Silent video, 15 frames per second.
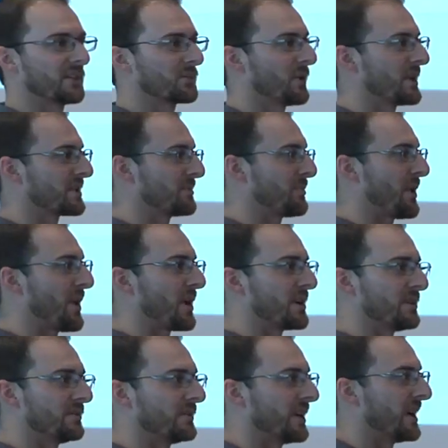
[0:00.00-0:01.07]
this wasn't part
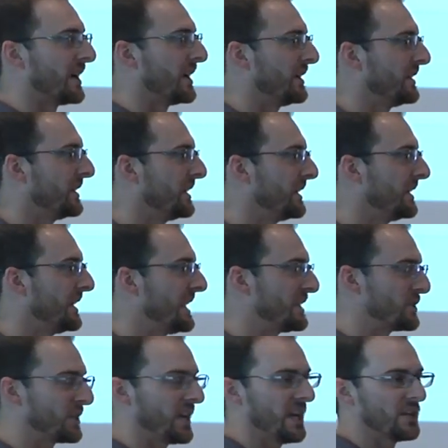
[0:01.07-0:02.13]
of uh, an
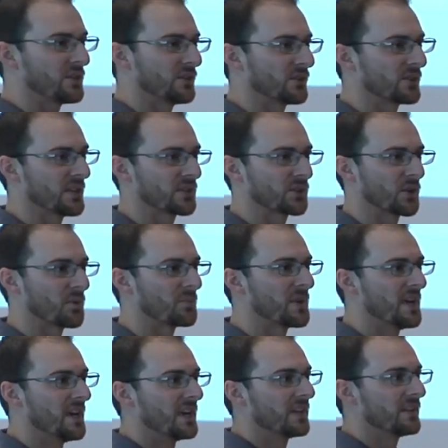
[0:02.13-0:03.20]
education system.
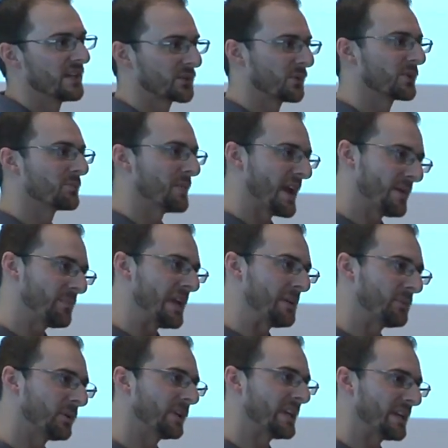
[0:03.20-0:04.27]
This was
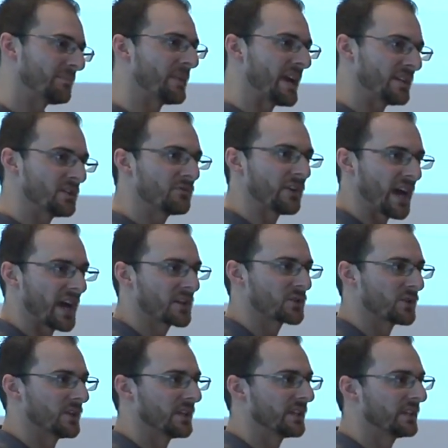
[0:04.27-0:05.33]
people in
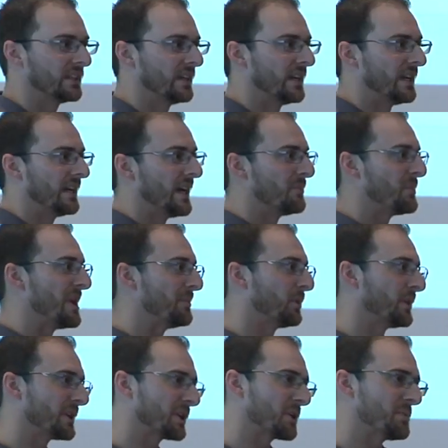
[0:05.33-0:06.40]
manufacturing and
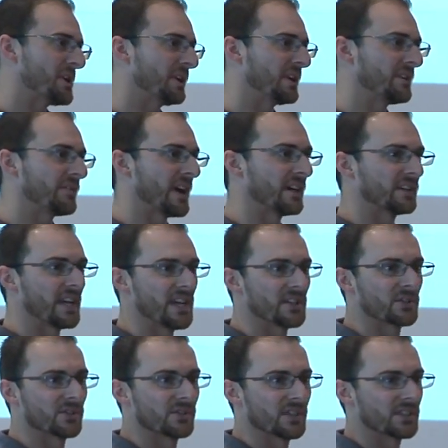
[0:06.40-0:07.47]
people in community
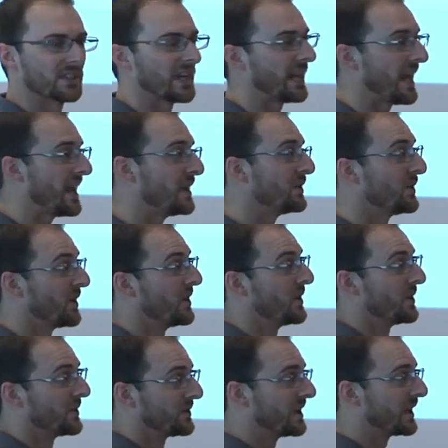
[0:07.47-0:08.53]
foundations that said, hey,
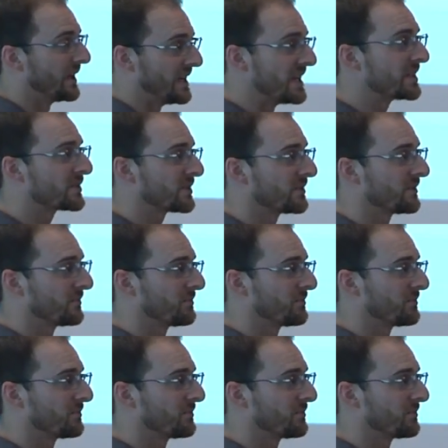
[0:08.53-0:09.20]
there is,